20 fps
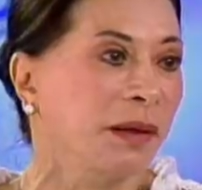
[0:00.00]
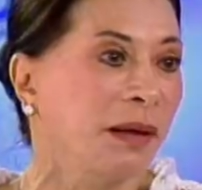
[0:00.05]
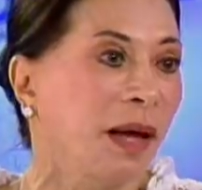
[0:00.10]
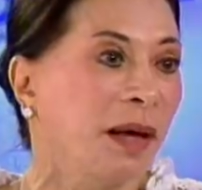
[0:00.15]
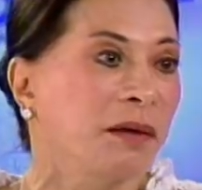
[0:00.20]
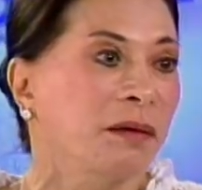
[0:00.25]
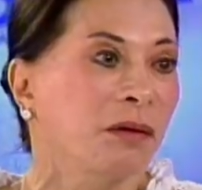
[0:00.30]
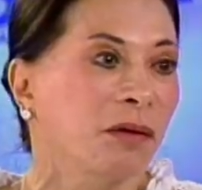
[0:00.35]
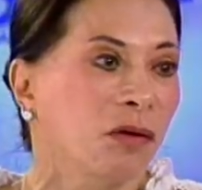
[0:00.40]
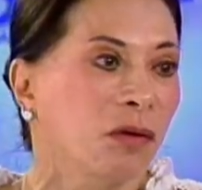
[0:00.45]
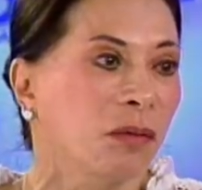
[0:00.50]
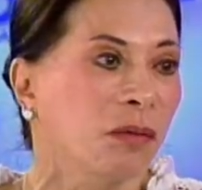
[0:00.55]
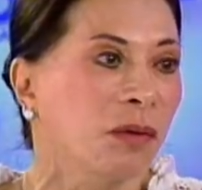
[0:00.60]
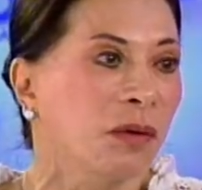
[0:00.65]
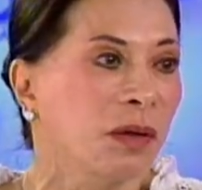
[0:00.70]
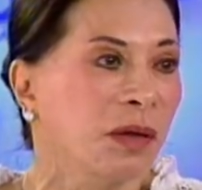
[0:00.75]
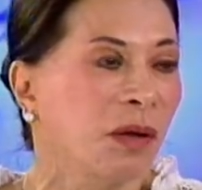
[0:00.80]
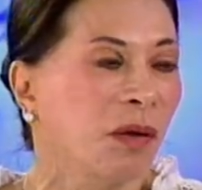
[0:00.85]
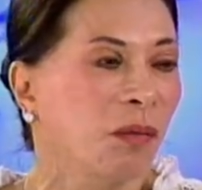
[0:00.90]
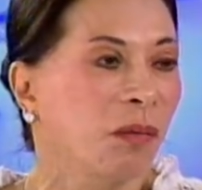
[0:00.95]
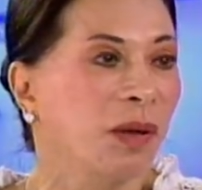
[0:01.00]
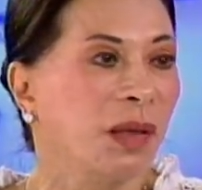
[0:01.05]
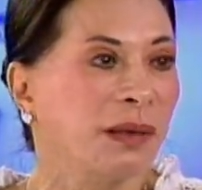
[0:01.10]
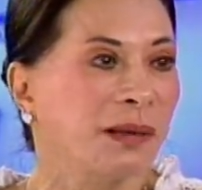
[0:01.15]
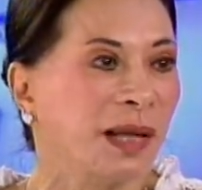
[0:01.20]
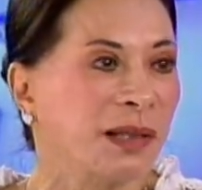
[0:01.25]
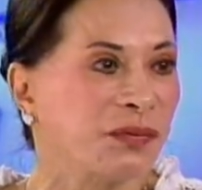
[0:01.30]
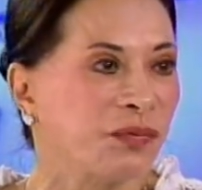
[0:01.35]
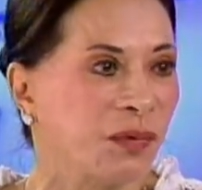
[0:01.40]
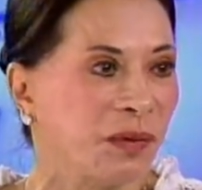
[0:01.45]
I that's know. Cory's time. Well,
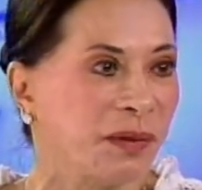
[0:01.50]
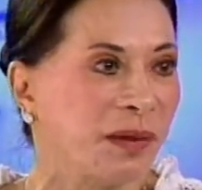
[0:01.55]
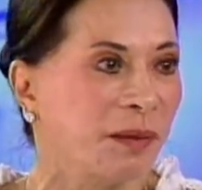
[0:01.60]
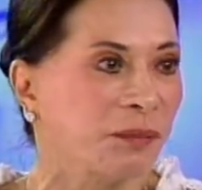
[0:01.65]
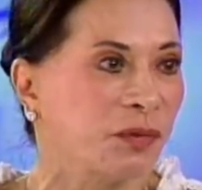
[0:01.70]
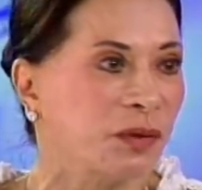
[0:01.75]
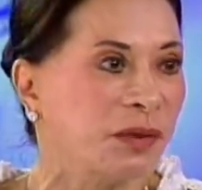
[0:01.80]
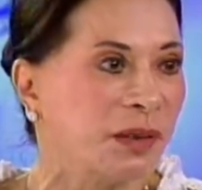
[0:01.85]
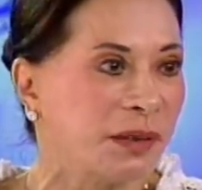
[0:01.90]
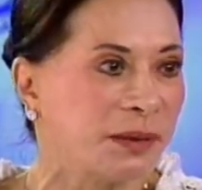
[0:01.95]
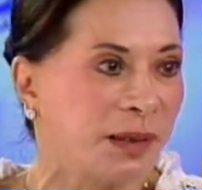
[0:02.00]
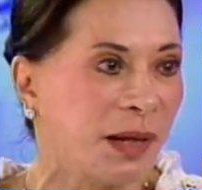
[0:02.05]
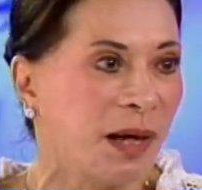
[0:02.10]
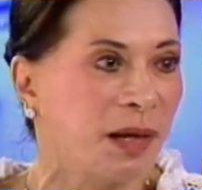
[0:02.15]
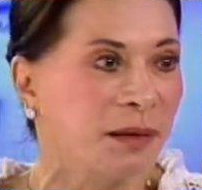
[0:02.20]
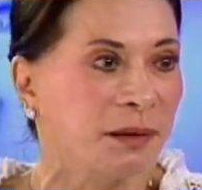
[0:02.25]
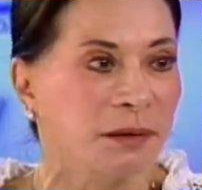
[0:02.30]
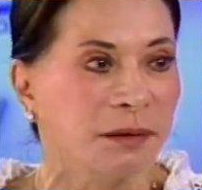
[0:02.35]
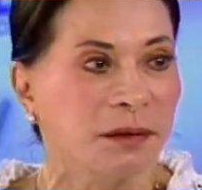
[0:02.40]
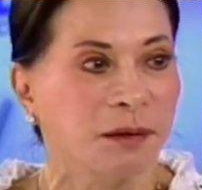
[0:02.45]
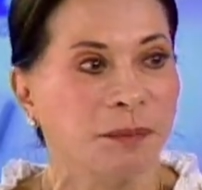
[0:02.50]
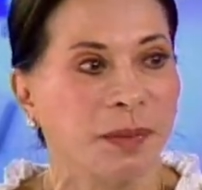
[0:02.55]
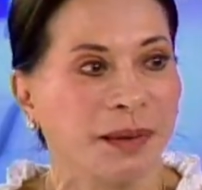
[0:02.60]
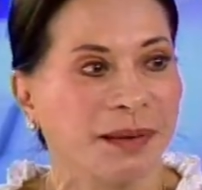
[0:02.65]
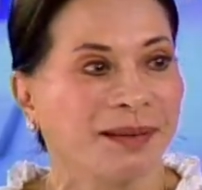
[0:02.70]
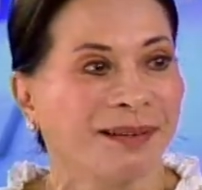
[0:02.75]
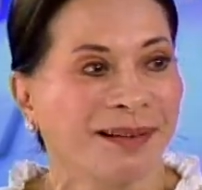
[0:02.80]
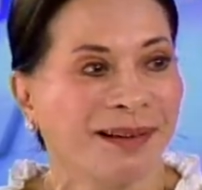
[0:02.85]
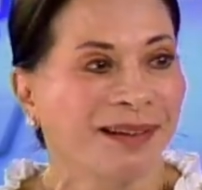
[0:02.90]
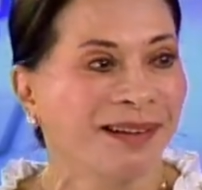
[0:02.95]
that's for them to decide, you know. But
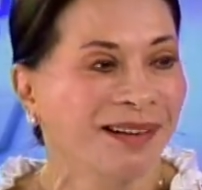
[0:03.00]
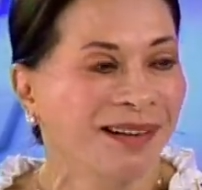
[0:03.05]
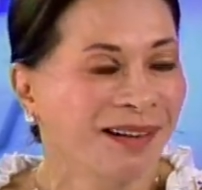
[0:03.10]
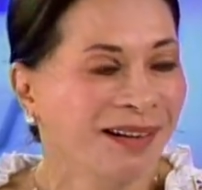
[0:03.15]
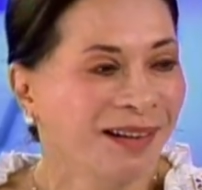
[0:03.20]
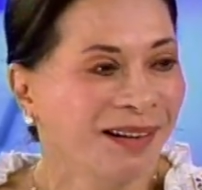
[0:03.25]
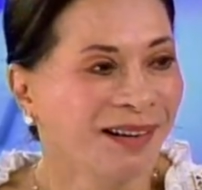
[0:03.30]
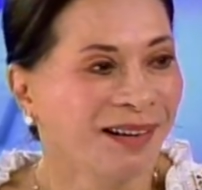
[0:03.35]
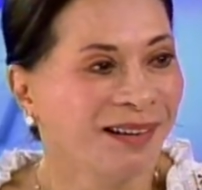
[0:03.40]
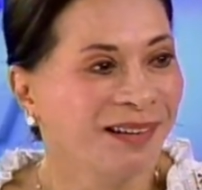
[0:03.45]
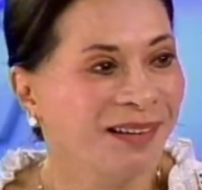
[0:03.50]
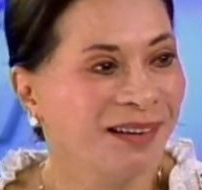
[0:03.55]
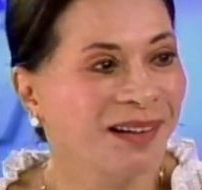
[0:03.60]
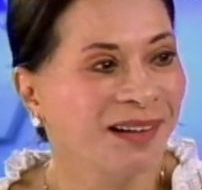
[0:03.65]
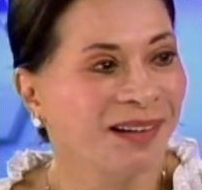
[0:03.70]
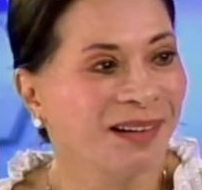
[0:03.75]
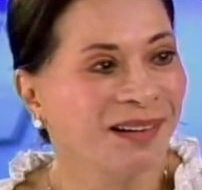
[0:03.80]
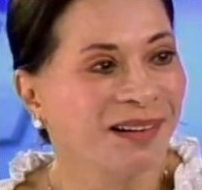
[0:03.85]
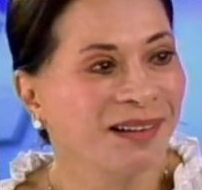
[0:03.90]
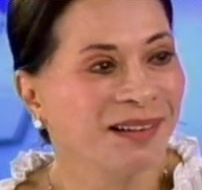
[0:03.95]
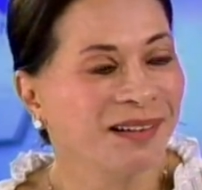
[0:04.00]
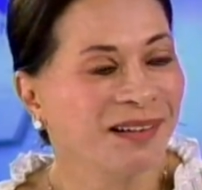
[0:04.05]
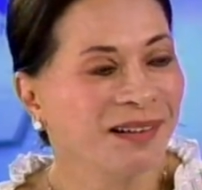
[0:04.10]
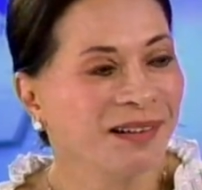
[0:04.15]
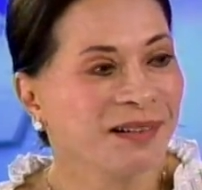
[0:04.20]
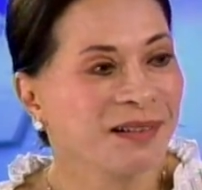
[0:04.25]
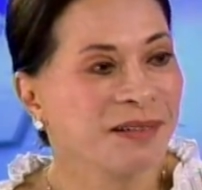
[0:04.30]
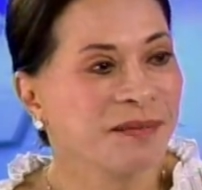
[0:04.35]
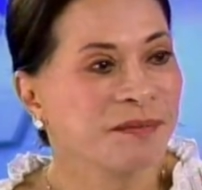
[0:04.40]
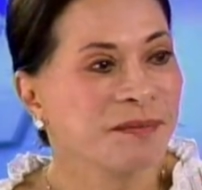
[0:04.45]
yeah, but have they actually yeah. seen it?
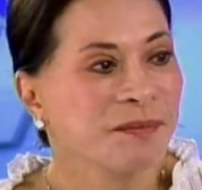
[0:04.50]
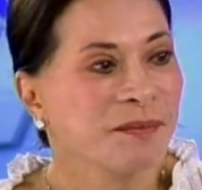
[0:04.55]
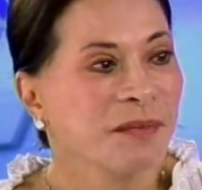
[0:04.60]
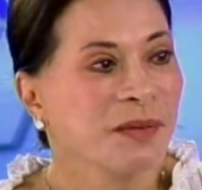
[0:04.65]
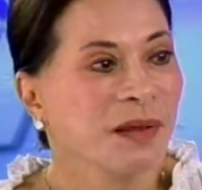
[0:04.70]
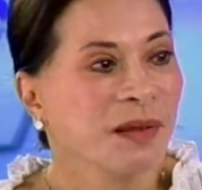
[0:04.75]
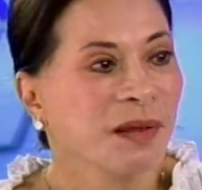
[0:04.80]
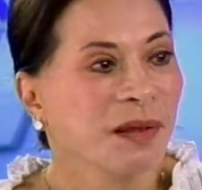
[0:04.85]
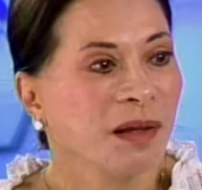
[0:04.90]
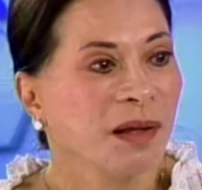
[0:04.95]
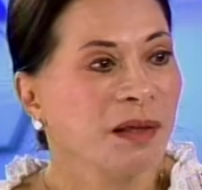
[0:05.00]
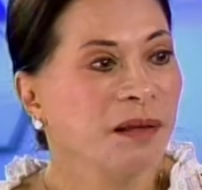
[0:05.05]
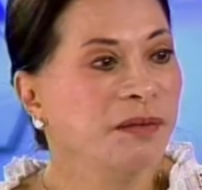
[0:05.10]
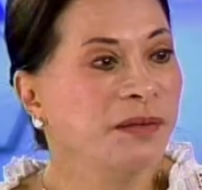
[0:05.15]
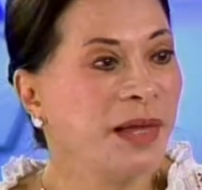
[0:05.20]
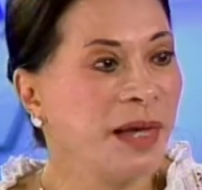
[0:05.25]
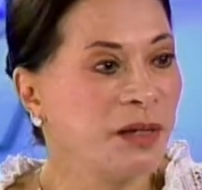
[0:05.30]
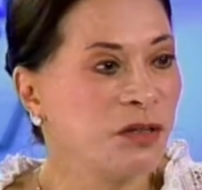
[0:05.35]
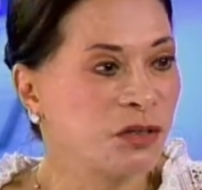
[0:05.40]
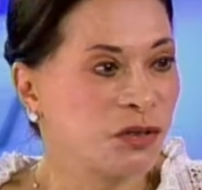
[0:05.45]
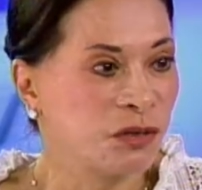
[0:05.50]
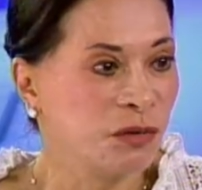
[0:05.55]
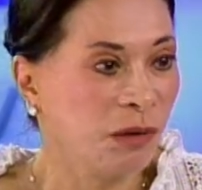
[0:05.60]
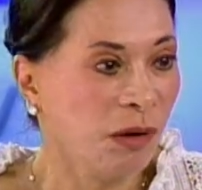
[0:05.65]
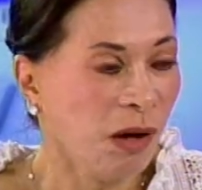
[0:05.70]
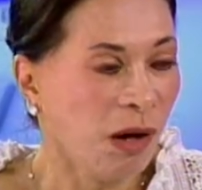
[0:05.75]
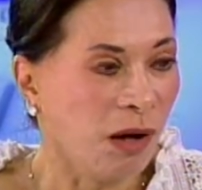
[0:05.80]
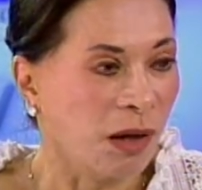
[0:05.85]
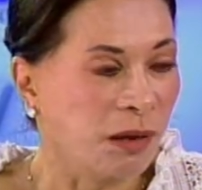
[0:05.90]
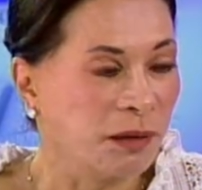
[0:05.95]
Did you? They
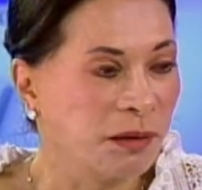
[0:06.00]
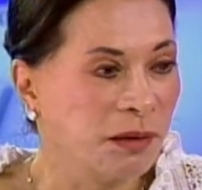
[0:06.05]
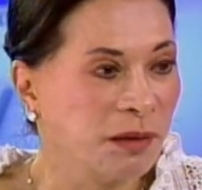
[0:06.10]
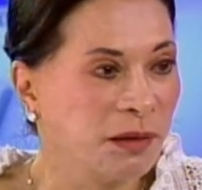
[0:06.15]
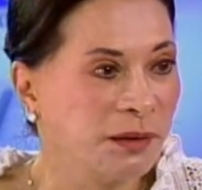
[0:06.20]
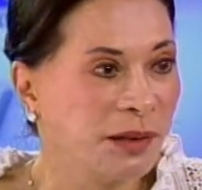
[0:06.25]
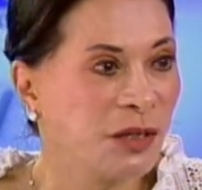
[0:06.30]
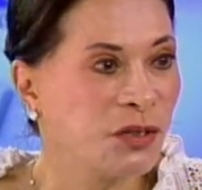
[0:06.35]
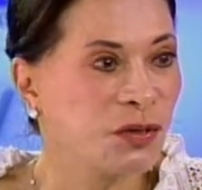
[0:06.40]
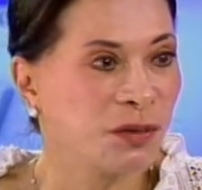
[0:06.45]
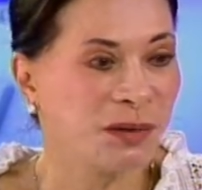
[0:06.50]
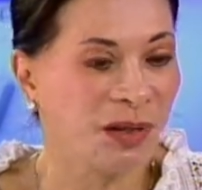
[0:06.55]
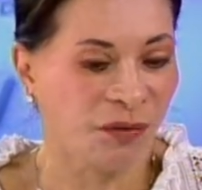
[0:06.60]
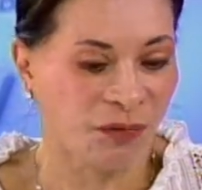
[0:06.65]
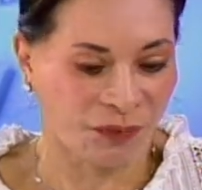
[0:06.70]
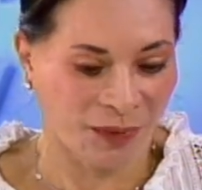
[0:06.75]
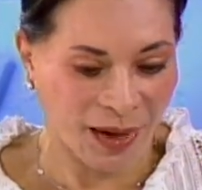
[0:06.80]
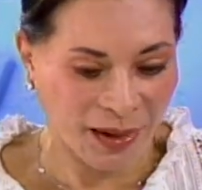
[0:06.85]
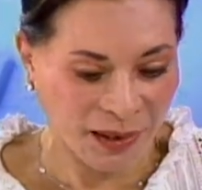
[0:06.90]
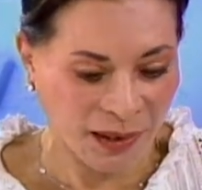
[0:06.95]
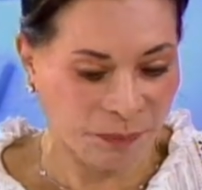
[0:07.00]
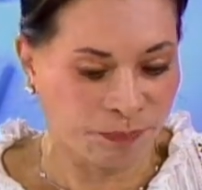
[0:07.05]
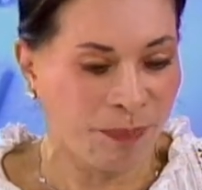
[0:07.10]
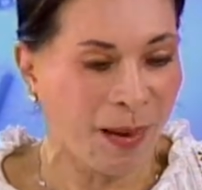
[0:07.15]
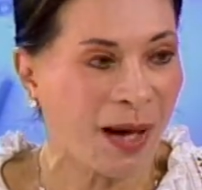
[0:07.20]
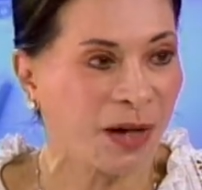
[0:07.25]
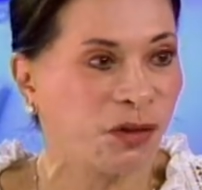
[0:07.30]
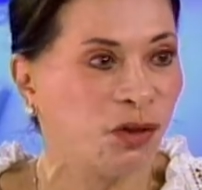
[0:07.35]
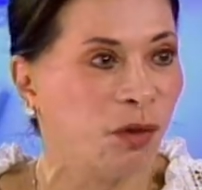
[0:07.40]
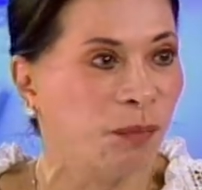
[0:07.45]
should. They should have read it
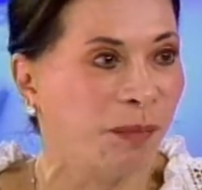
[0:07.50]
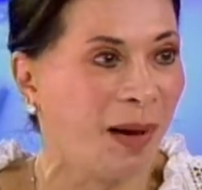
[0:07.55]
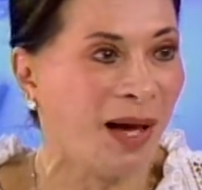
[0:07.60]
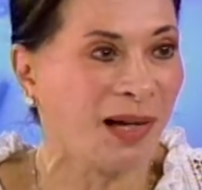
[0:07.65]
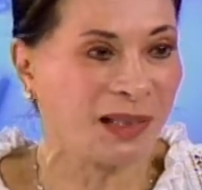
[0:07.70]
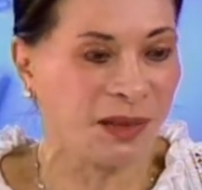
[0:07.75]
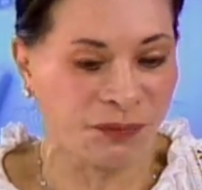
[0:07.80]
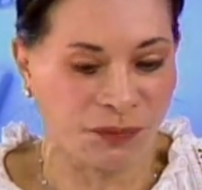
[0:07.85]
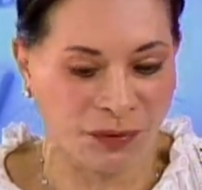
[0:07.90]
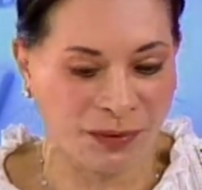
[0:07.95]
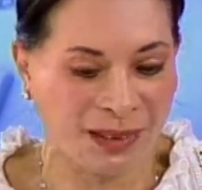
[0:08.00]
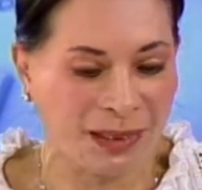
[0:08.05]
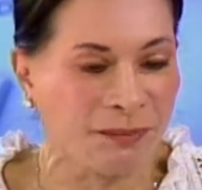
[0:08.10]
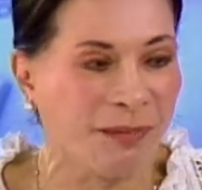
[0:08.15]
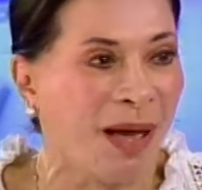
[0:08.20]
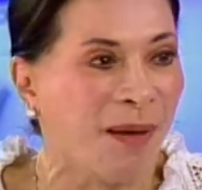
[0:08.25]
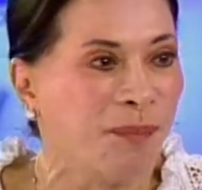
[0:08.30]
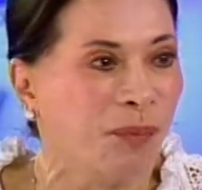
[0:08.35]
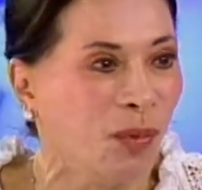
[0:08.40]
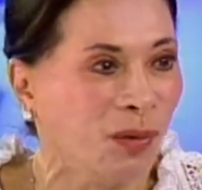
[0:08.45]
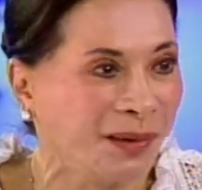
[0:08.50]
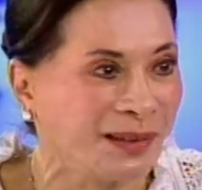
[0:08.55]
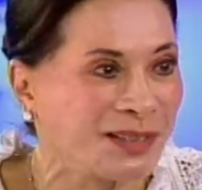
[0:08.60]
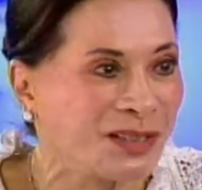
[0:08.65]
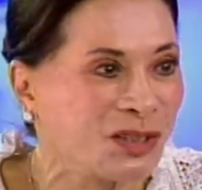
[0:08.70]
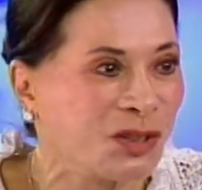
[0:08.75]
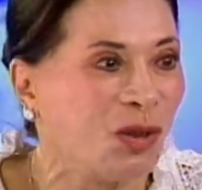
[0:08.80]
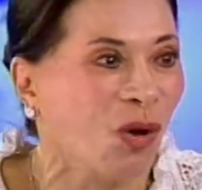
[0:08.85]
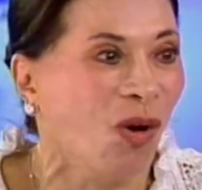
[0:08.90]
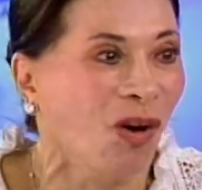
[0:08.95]
back to back. If you see my book,
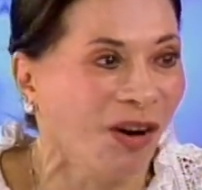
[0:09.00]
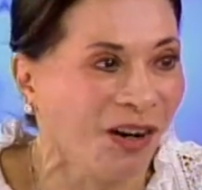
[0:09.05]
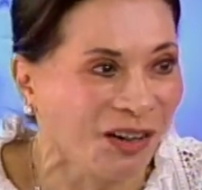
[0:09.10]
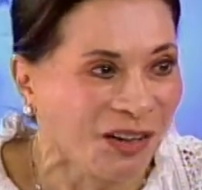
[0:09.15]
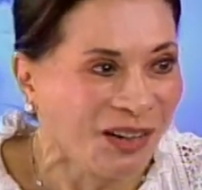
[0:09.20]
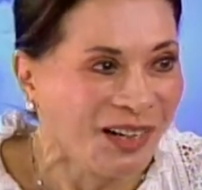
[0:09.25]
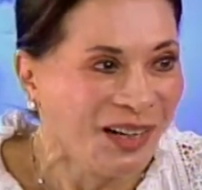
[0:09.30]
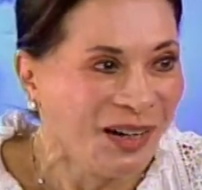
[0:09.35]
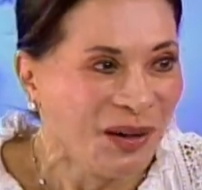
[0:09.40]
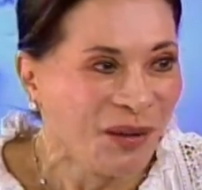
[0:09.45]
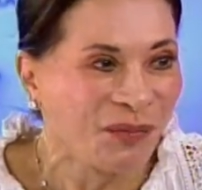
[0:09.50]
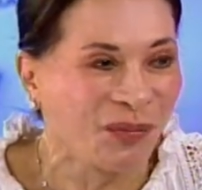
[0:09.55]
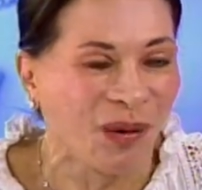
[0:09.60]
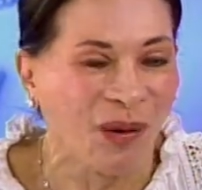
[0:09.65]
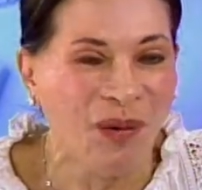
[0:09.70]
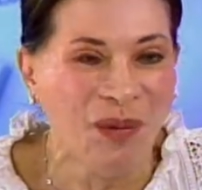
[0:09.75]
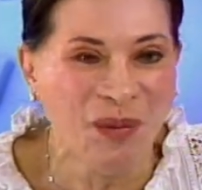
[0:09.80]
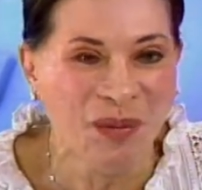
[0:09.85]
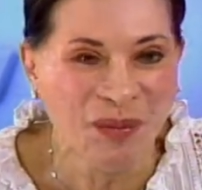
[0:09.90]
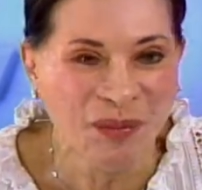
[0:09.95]
it's torn. Okay.